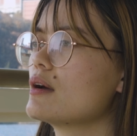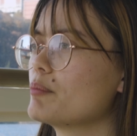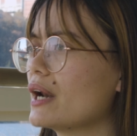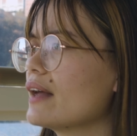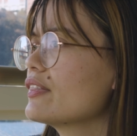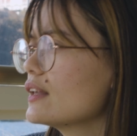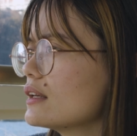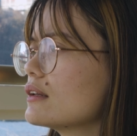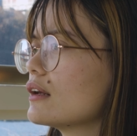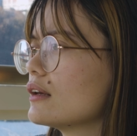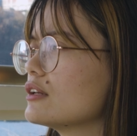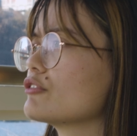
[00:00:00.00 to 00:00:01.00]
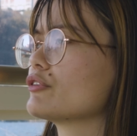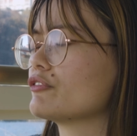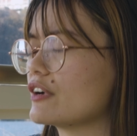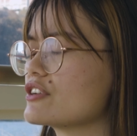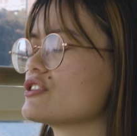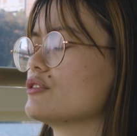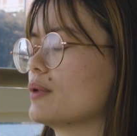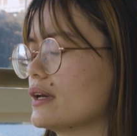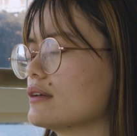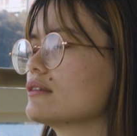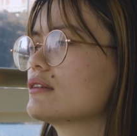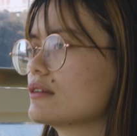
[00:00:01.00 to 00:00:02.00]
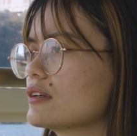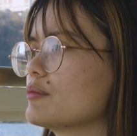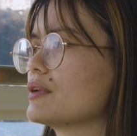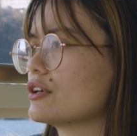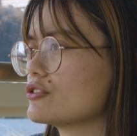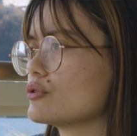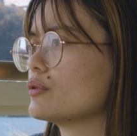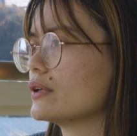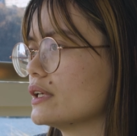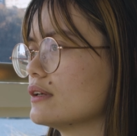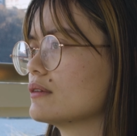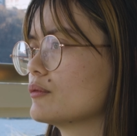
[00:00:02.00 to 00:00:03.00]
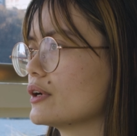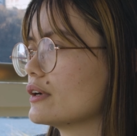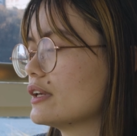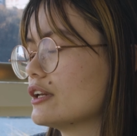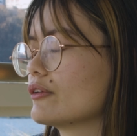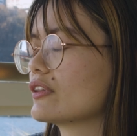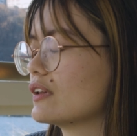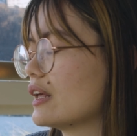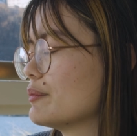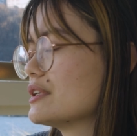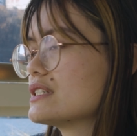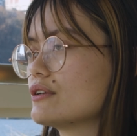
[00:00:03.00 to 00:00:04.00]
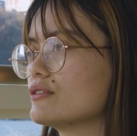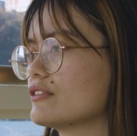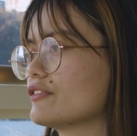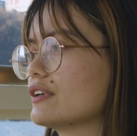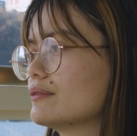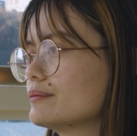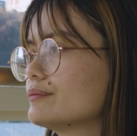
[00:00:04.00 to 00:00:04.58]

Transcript: But I think in a refreshing way compared to Hawaii, where, the climate is so different.